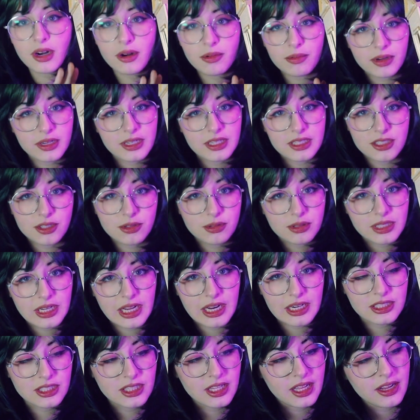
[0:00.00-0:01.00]
not ready to
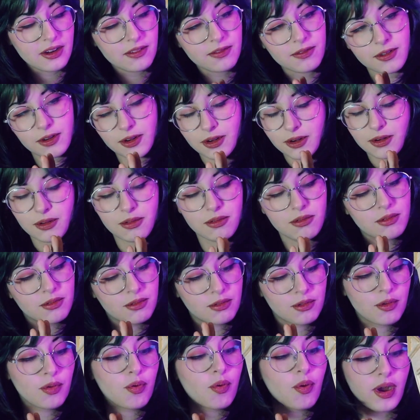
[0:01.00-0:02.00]
attach that for
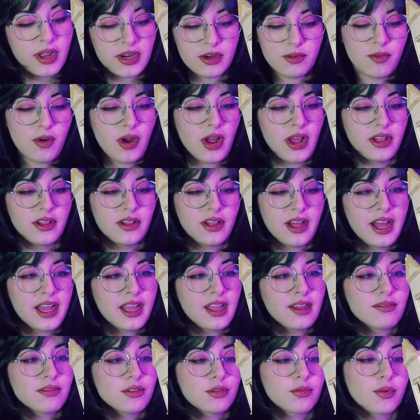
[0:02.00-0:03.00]
quite a while. I
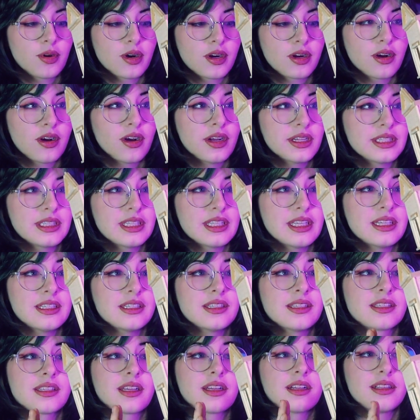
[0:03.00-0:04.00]
have to work on
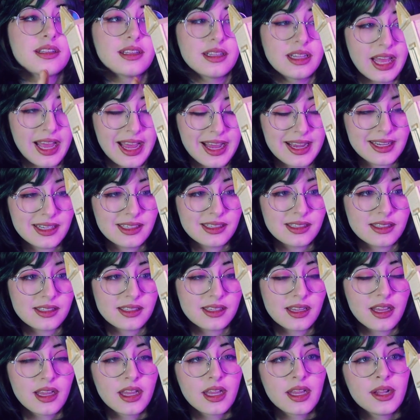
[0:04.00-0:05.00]
these
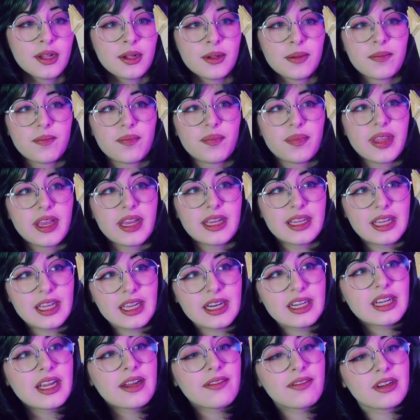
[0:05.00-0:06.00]
legs and
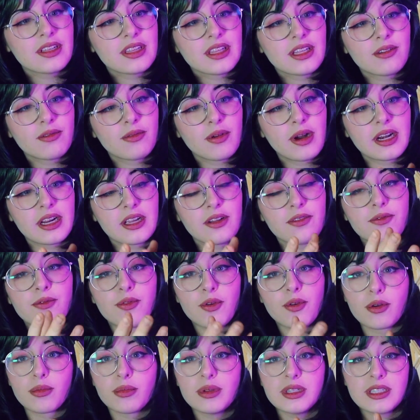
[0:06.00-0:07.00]
getting everything ready
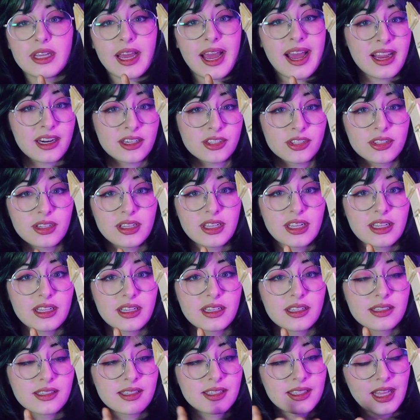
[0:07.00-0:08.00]
for me to actually
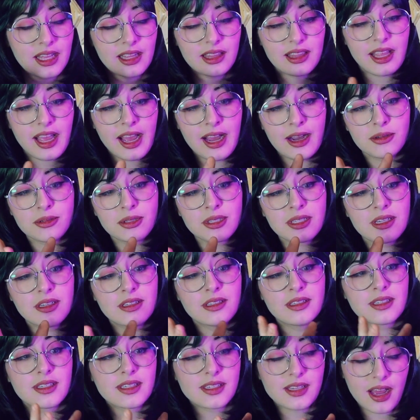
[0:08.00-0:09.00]
set the house
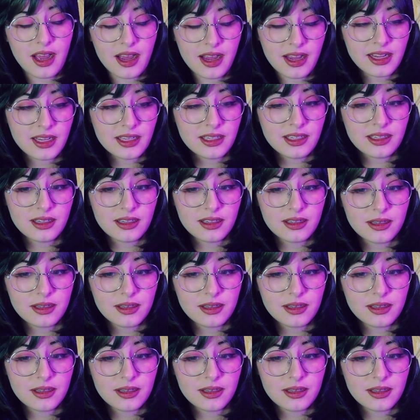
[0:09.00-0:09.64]
inside.